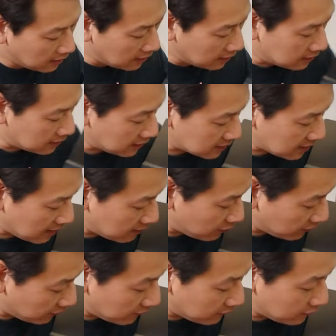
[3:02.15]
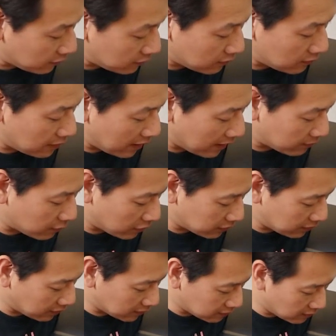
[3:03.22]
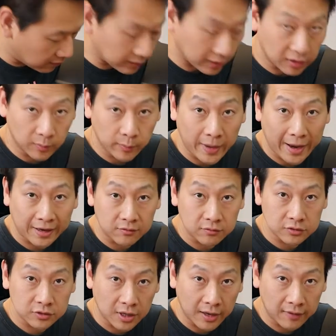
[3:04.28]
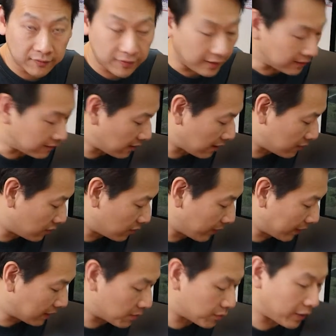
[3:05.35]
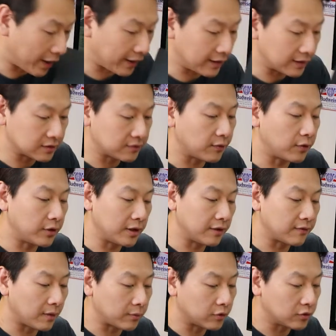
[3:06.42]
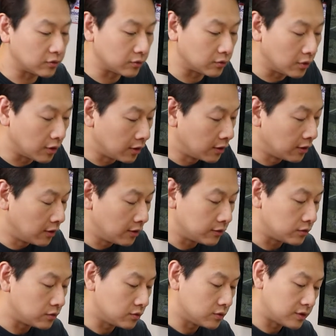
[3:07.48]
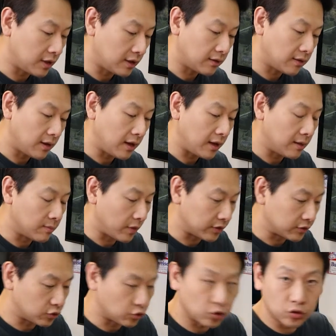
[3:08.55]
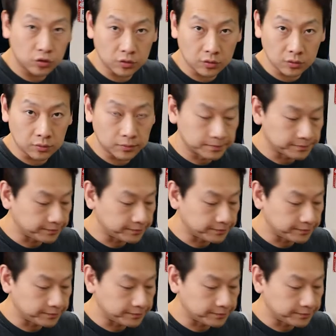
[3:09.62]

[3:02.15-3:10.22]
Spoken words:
It does come with a few like mounting holes at the back, which I think I will make brackets for it if I'm going to use it in my studio.